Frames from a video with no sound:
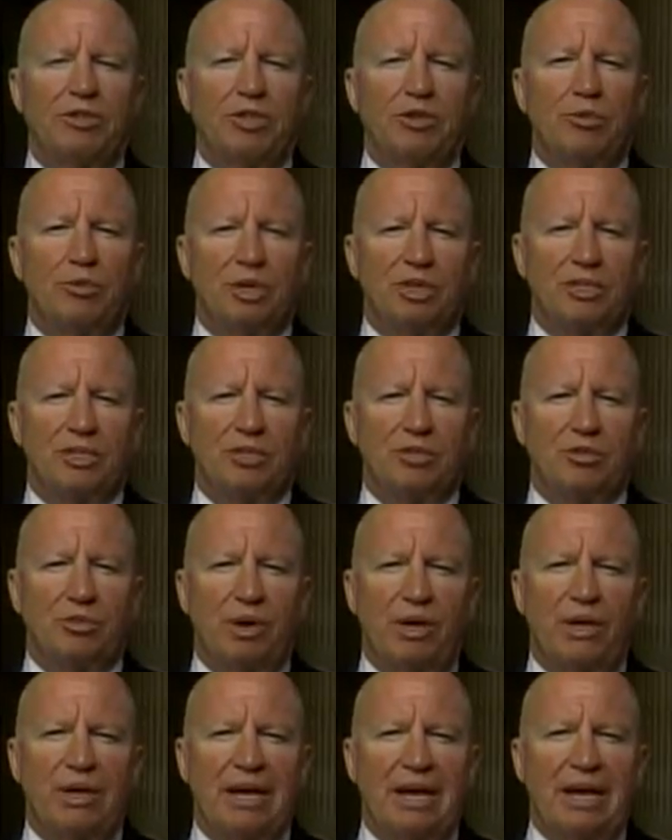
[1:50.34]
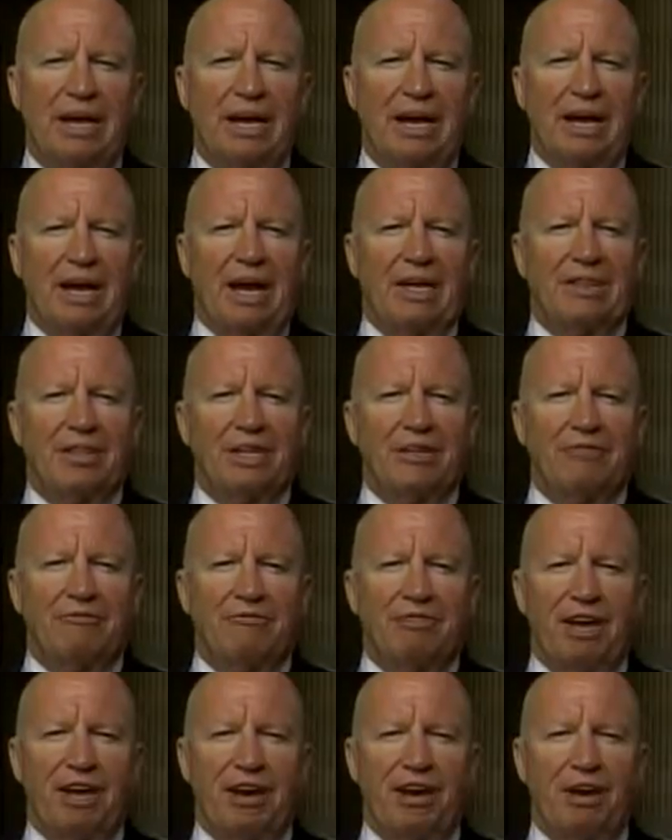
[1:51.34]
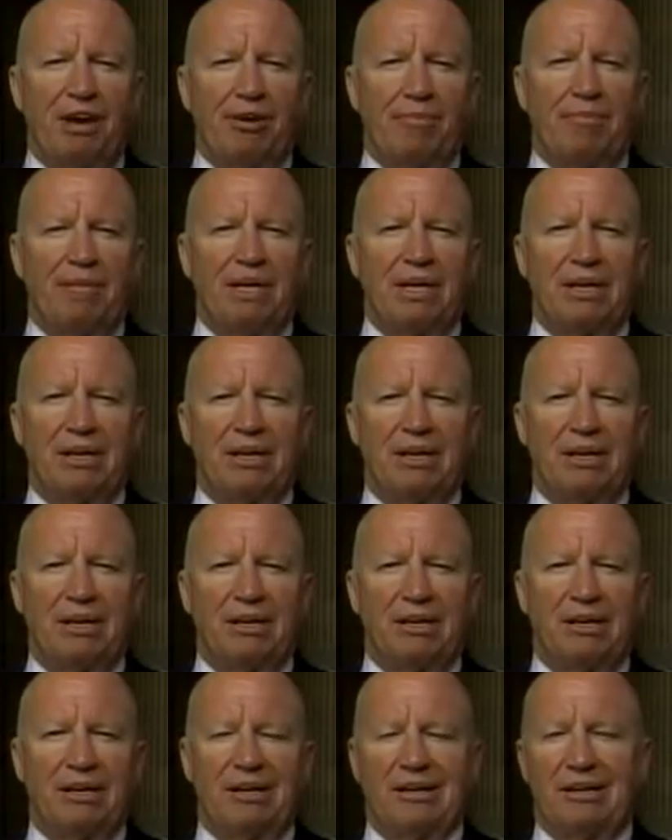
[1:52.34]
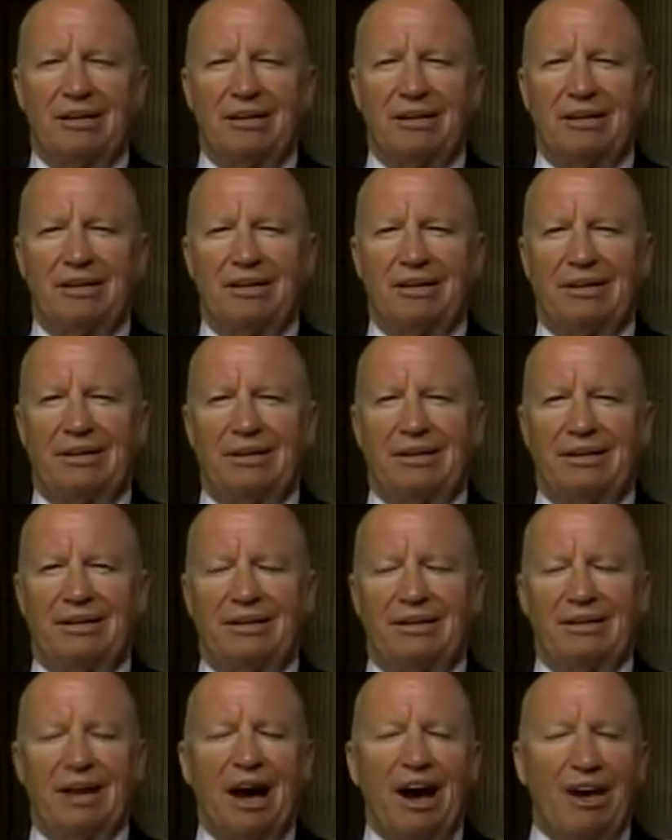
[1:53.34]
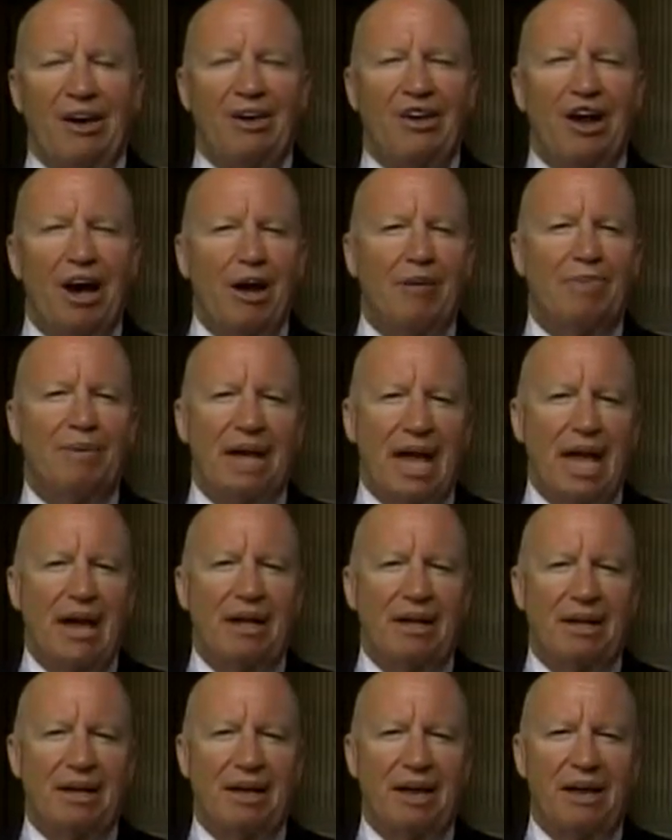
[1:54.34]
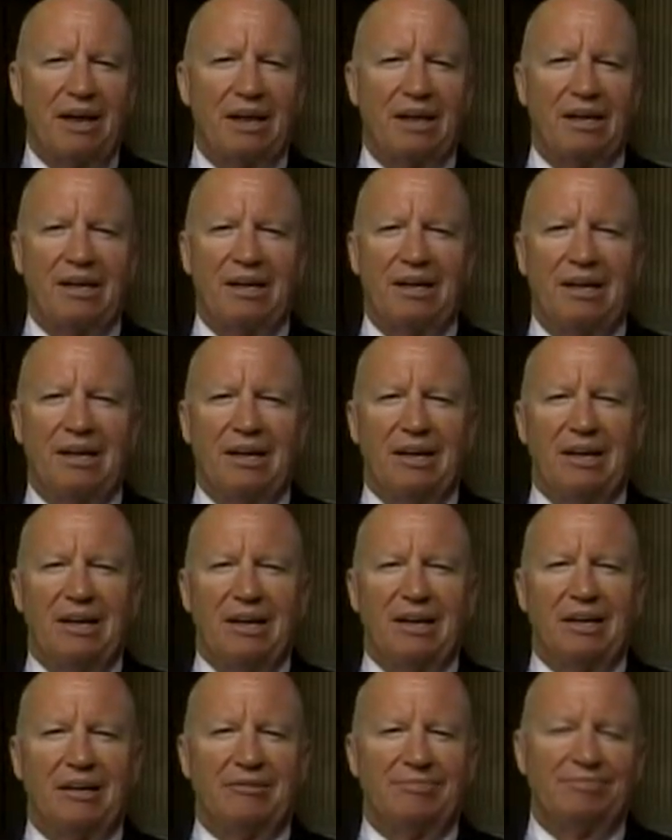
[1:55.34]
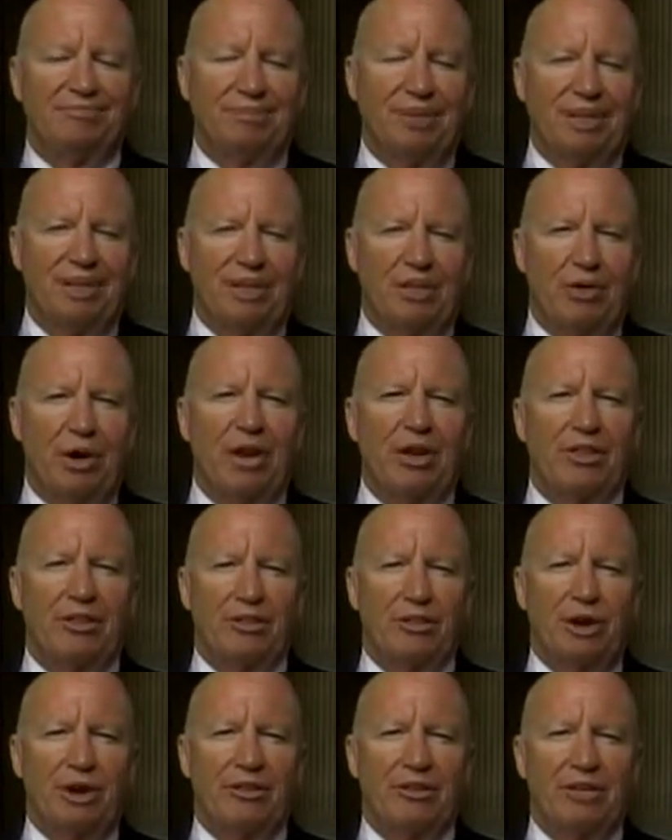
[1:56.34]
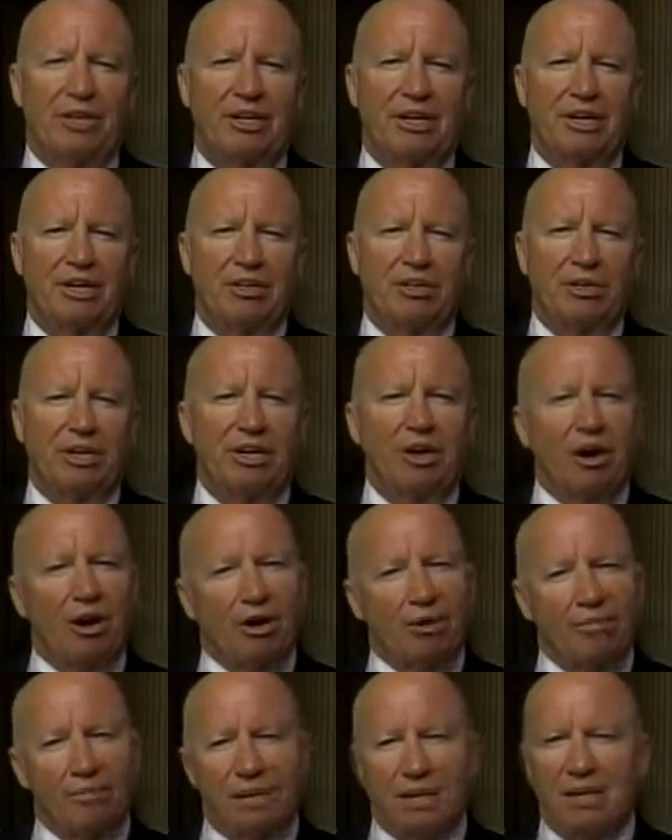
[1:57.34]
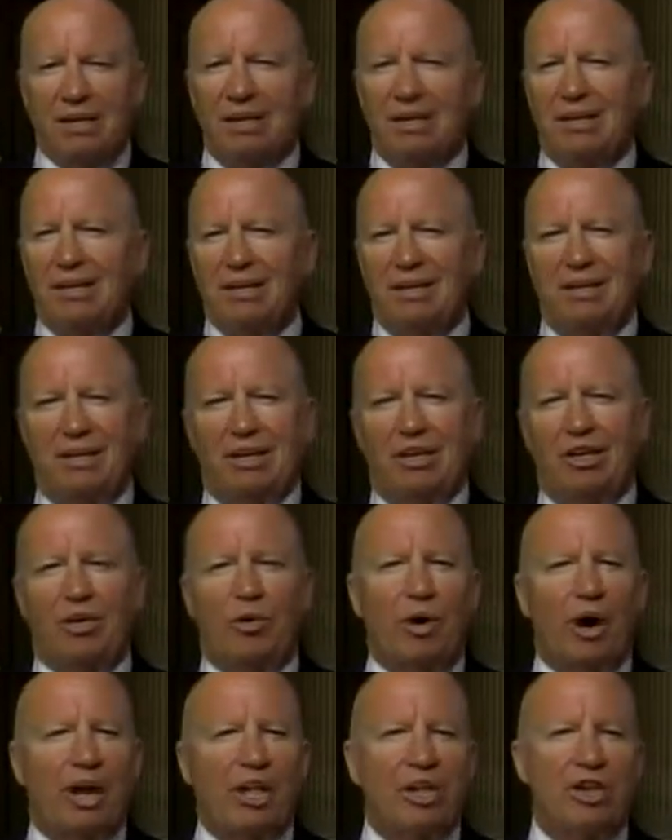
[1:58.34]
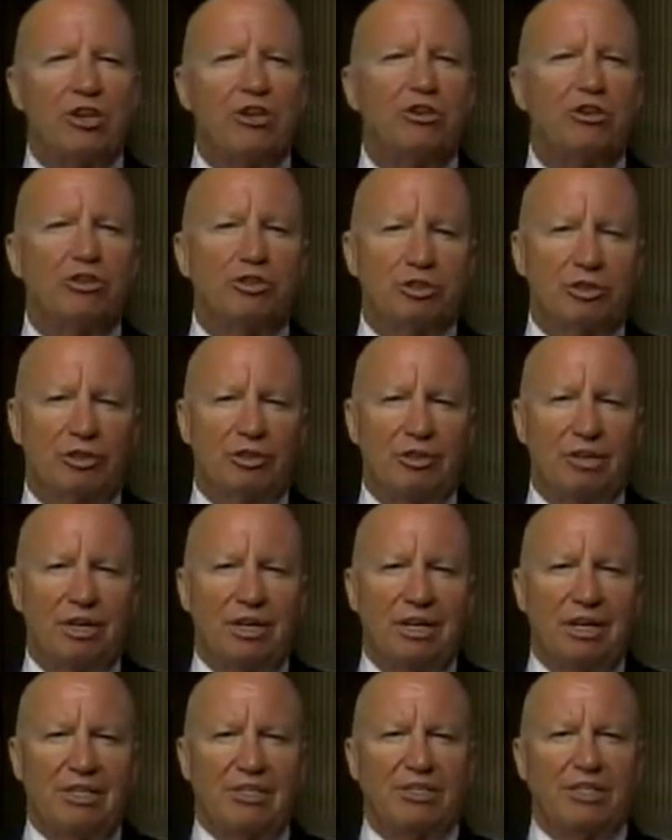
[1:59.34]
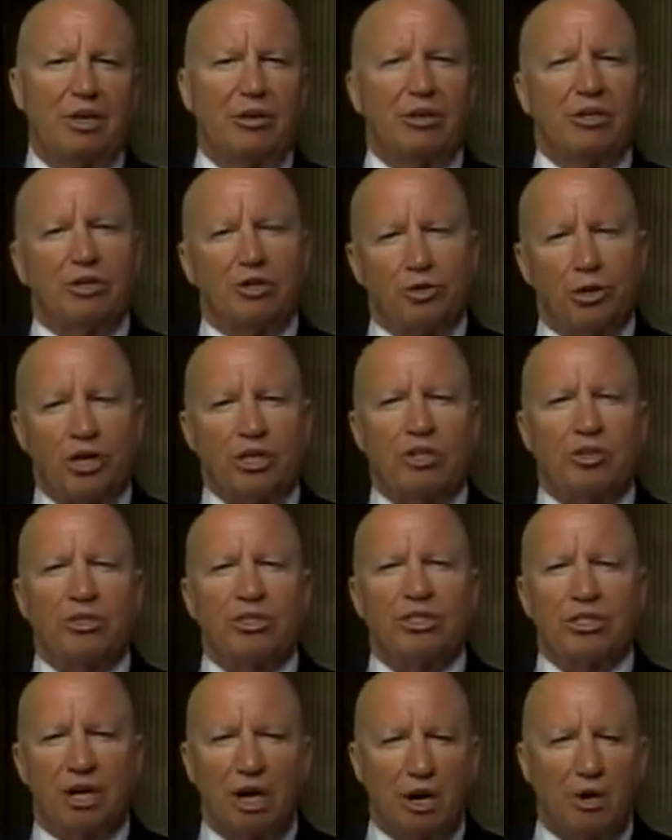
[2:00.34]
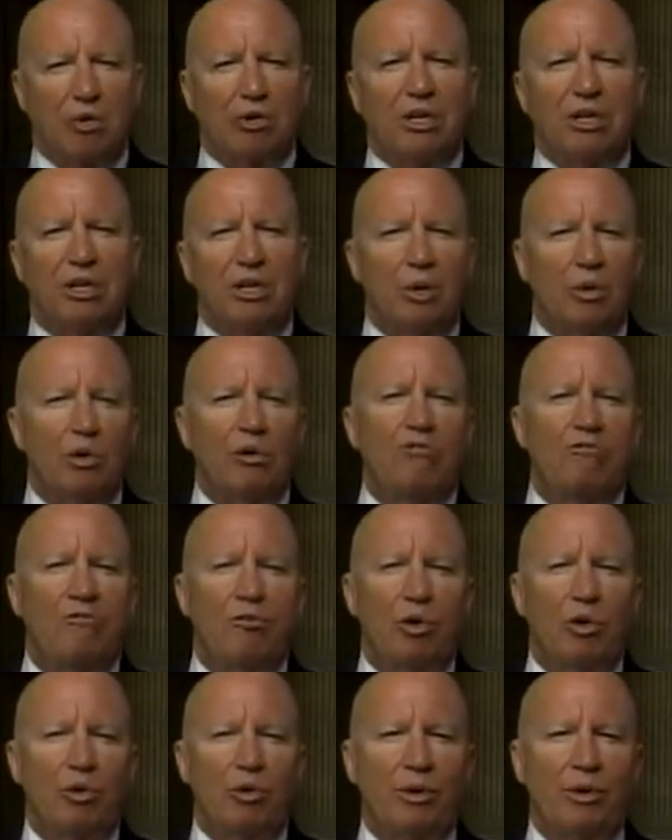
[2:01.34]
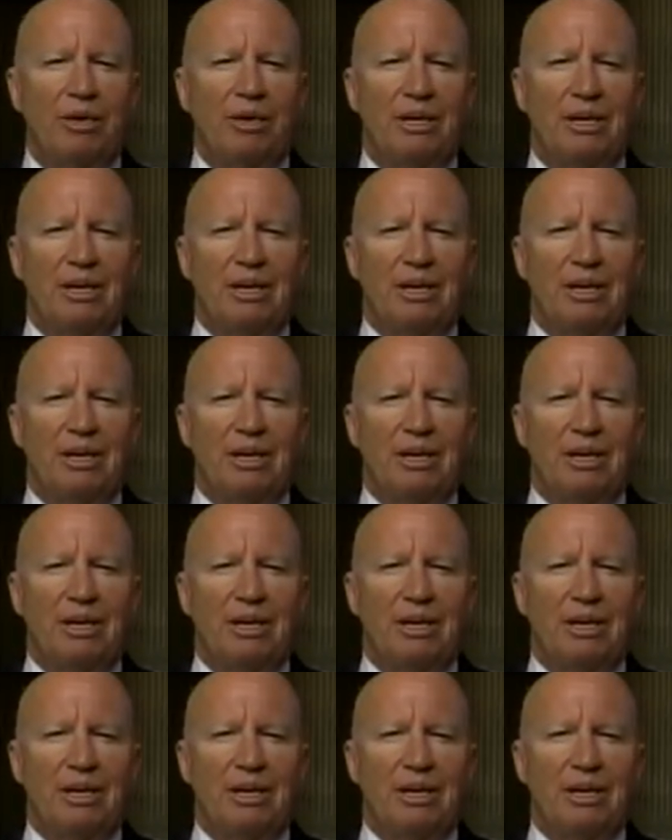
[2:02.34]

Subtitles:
two reasons. One, I think the Fed ought to be ought not be allocating credit throughout the country. It ought to be credit neutral. And so a Treasury's only going forward